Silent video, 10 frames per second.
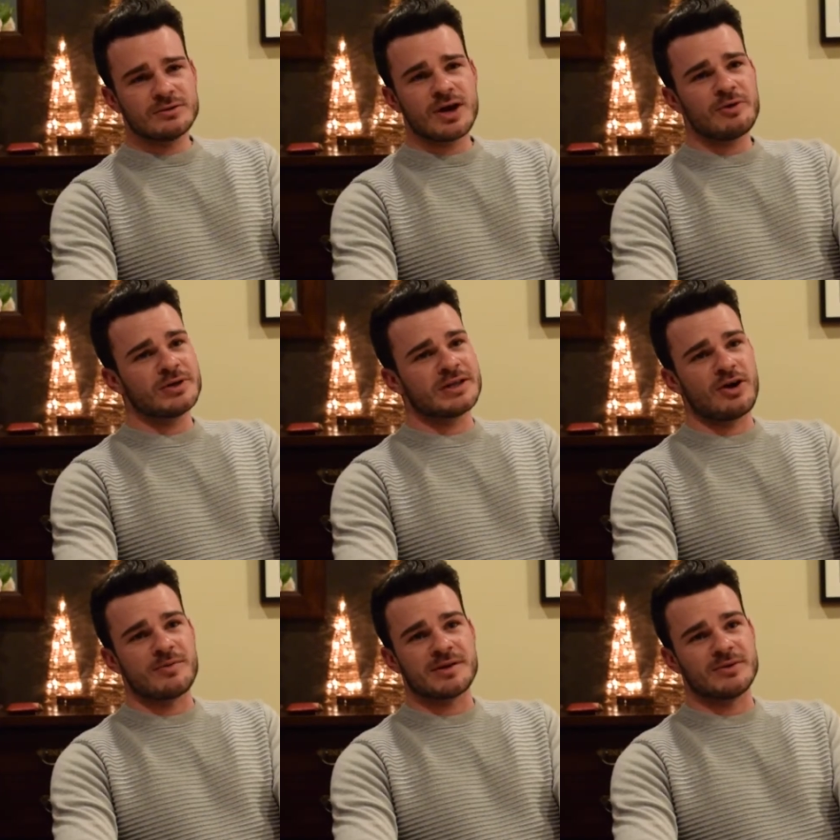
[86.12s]
Look, I really
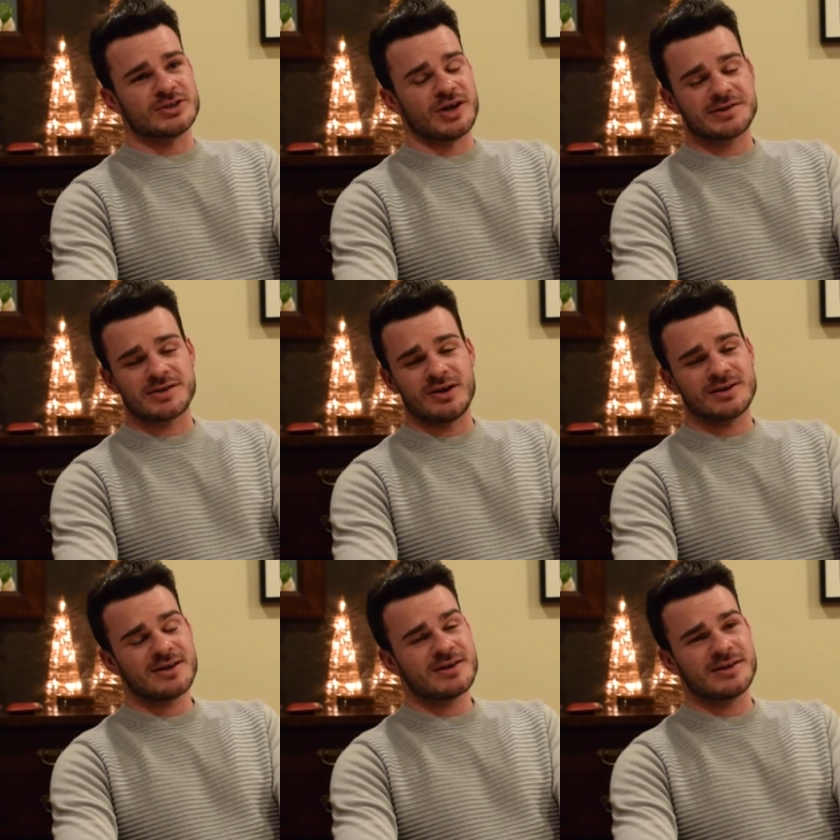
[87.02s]
hope someone dies tonight
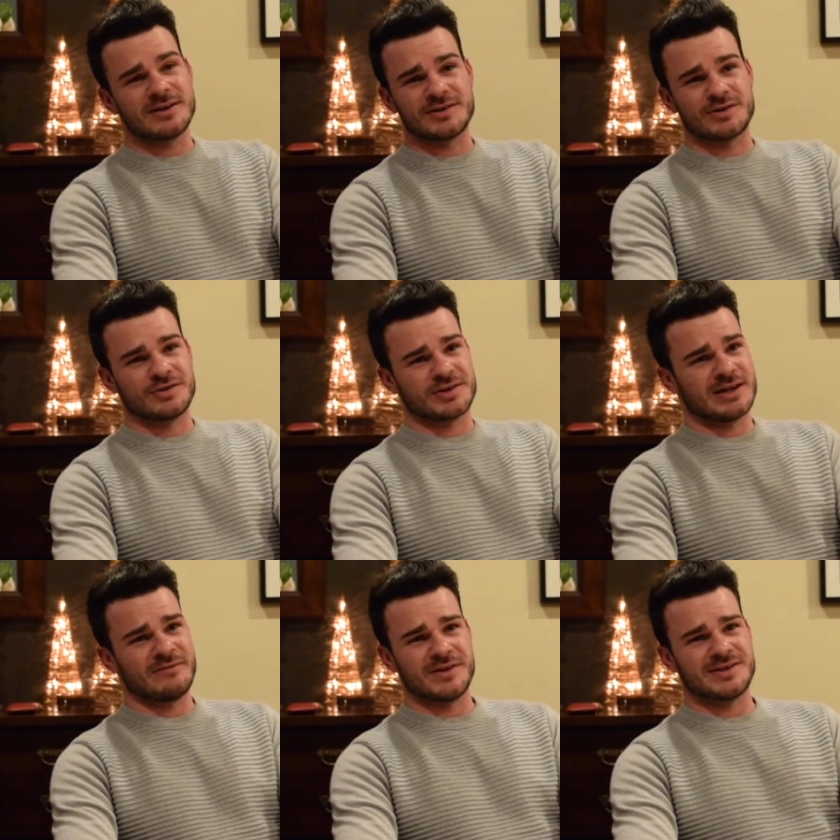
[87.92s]
because I need an excuse to
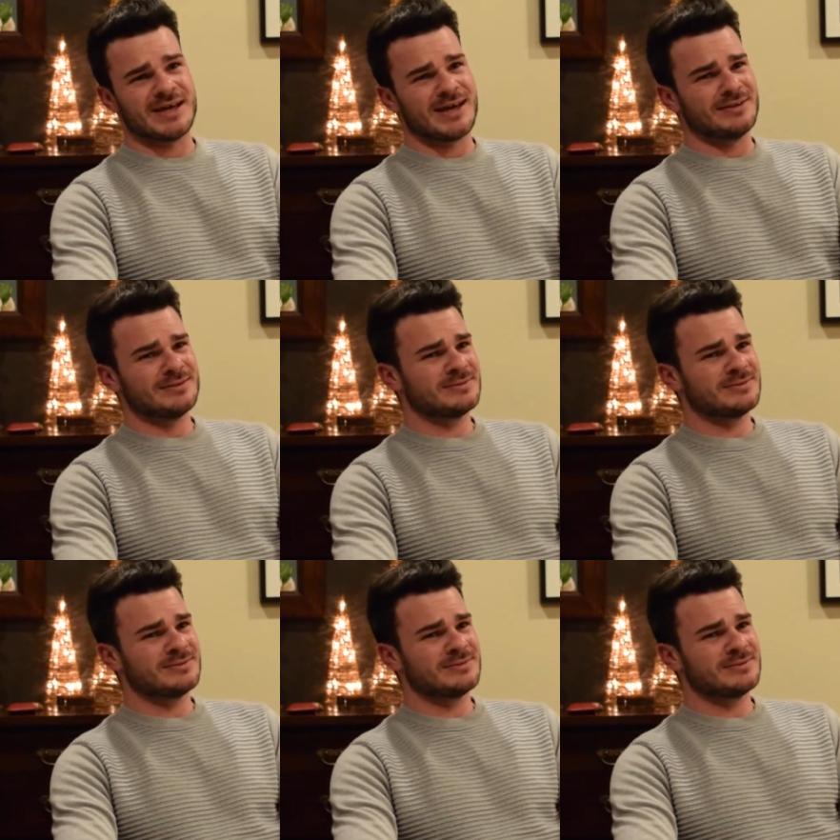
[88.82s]
leave this date.